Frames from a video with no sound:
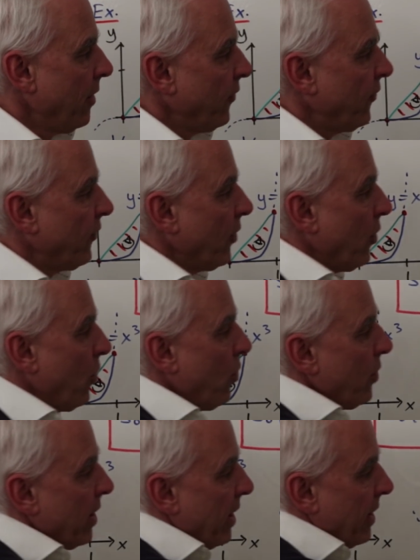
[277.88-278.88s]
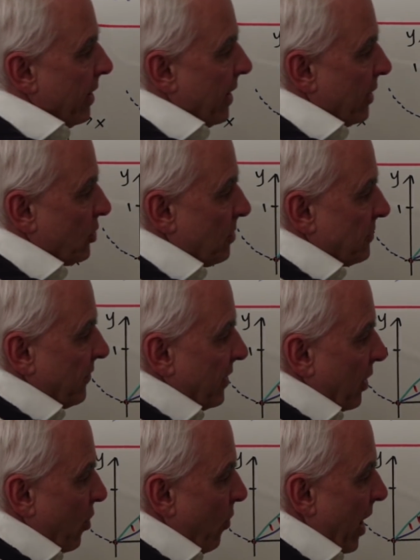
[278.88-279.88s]
So in terms of an
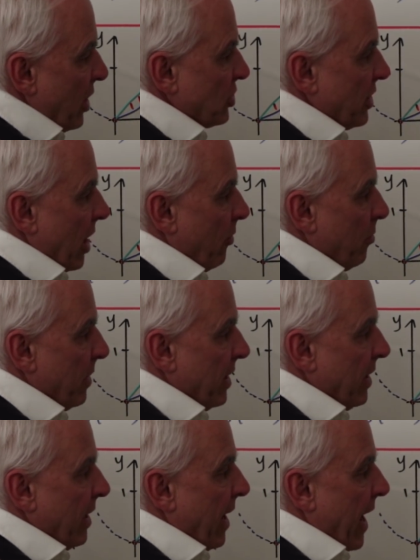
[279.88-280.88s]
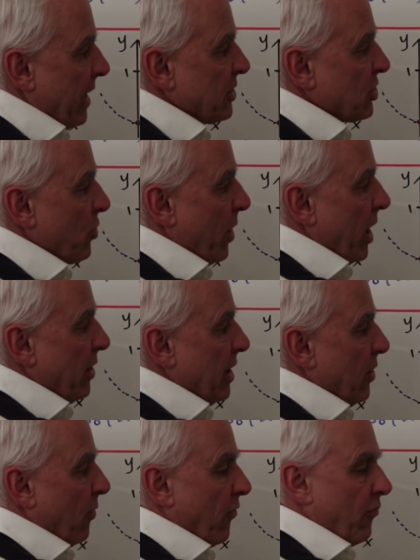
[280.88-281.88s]
equation, that would be x squared
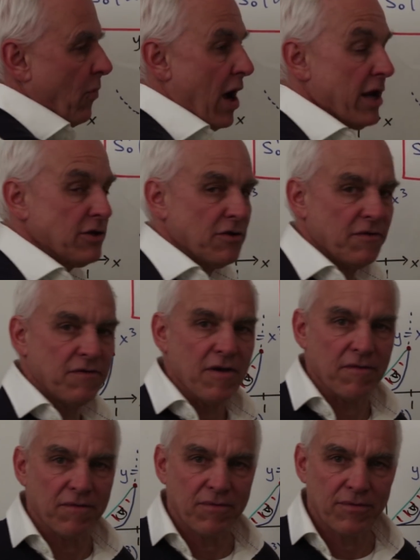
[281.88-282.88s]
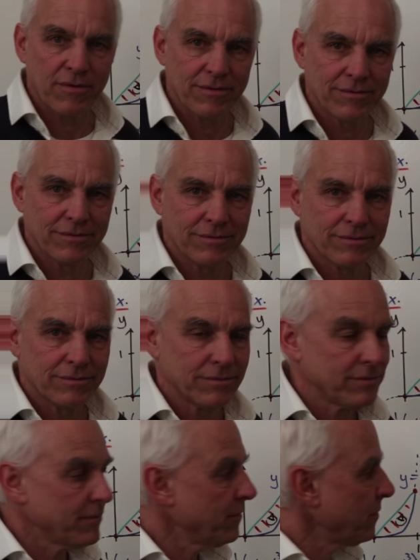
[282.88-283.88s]
equals y to the 5th.
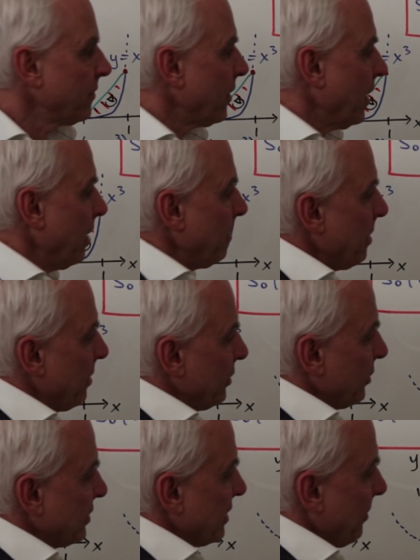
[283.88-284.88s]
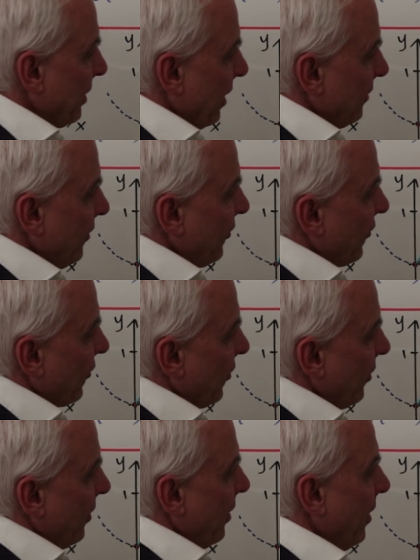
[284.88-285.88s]
Okay, maybe it looks something like this.
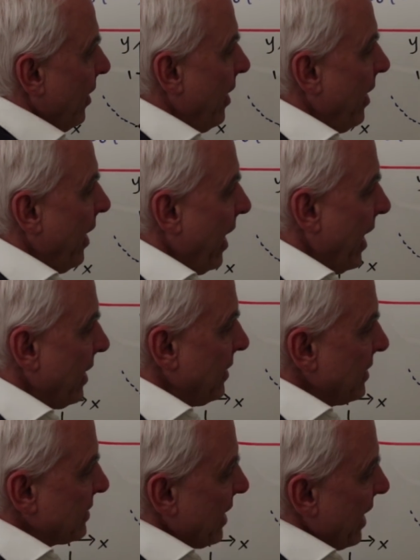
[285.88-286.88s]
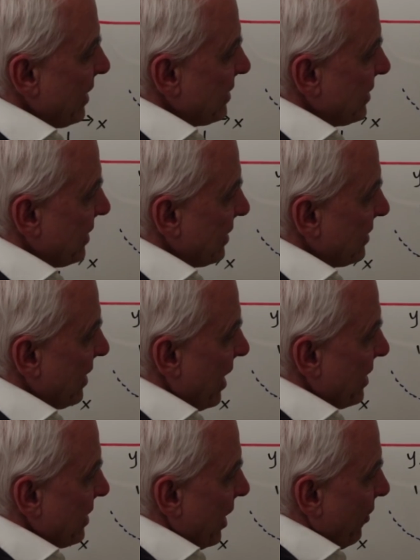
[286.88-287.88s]
And in this case, the
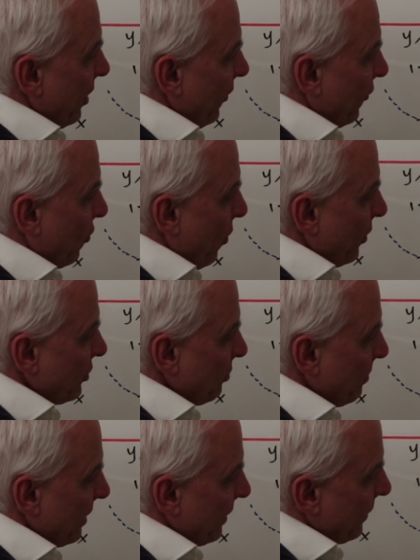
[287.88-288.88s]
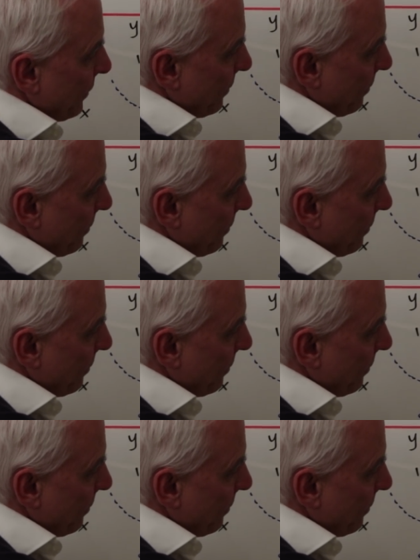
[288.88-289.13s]
signed area is going to be,